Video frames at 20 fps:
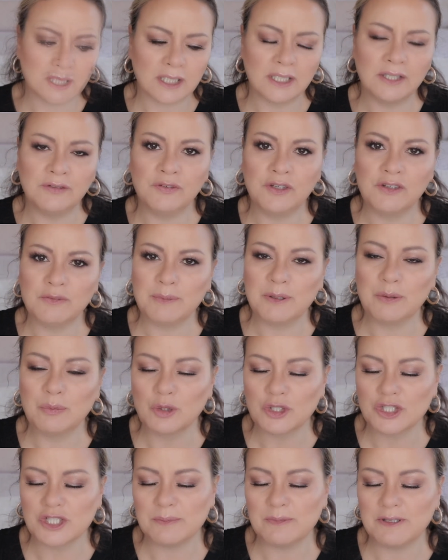If you've been
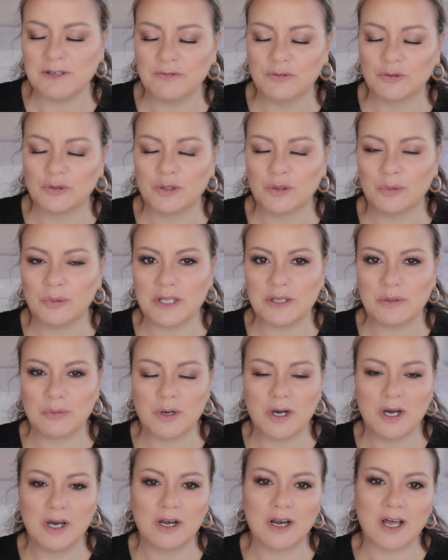watching me for a wee
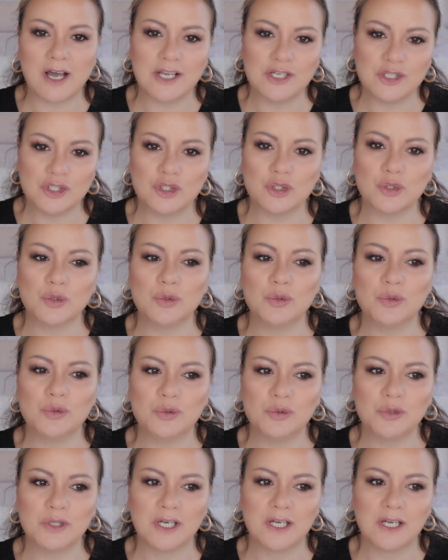while, I
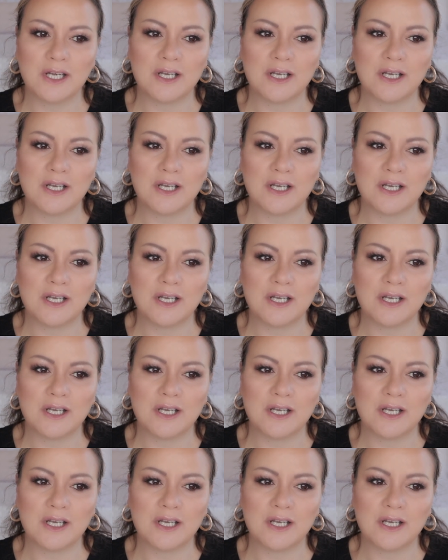do